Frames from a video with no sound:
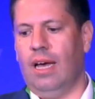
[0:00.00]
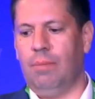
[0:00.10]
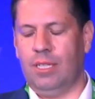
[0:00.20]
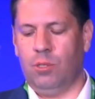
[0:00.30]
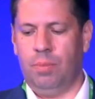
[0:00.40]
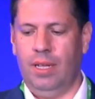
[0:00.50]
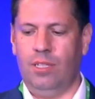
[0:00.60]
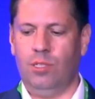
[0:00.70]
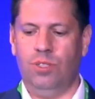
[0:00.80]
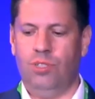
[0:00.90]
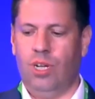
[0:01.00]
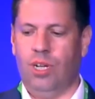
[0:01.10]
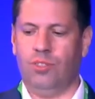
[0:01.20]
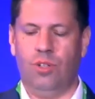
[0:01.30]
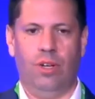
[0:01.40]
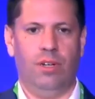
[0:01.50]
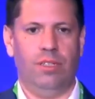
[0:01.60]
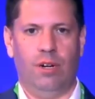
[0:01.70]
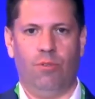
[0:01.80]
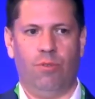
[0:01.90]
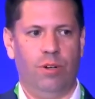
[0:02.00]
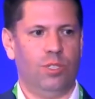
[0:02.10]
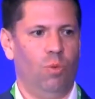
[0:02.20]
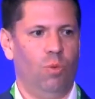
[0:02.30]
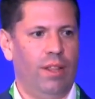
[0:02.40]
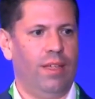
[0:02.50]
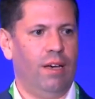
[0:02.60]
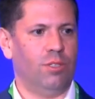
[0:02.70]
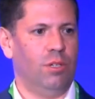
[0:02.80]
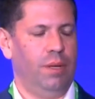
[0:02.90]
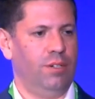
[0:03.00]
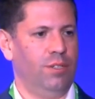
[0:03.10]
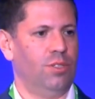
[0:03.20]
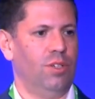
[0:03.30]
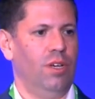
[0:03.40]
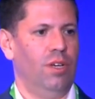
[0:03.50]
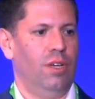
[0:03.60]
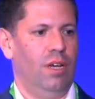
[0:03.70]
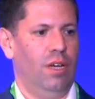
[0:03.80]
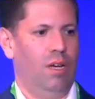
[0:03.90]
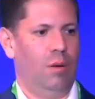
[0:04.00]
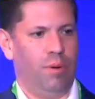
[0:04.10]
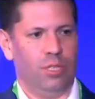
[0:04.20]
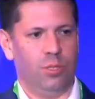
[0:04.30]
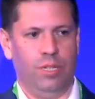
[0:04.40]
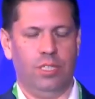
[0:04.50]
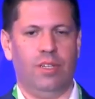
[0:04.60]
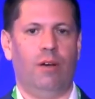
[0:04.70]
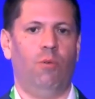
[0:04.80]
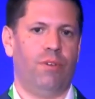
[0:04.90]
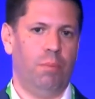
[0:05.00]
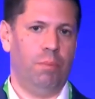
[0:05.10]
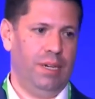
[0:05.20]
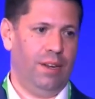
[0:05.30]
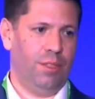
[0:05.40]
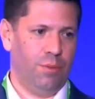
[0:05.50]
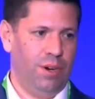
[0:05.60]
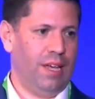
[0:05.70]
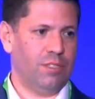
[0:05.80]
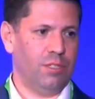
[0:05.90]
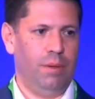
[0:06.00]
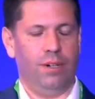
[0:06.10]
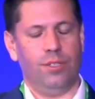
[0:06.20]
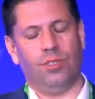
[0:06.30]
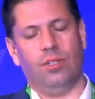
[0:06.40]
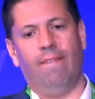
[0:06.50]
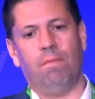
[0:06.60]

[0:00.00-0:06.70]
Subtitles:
At Batopilas, we just did our first 1,000 meters press release. We've completed 3,000 meters.